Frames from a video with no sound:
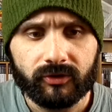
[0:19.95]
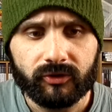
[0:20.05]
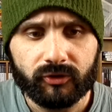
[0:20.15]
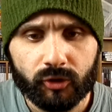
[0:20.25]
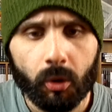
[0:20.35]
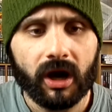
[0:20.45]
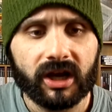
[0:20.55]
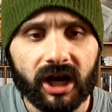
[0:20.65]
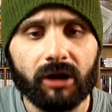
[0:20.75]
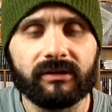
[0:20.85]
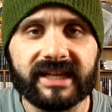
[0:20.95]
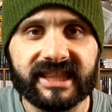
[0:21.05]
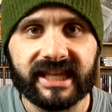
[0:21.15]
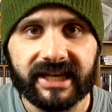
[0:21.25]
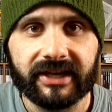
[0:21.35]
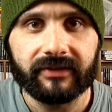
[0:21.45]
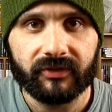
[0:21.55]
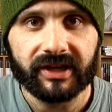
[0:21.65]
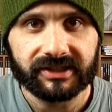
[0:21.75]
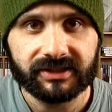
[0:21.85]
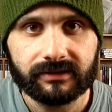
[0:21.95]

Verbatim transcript: you are currently thinking this.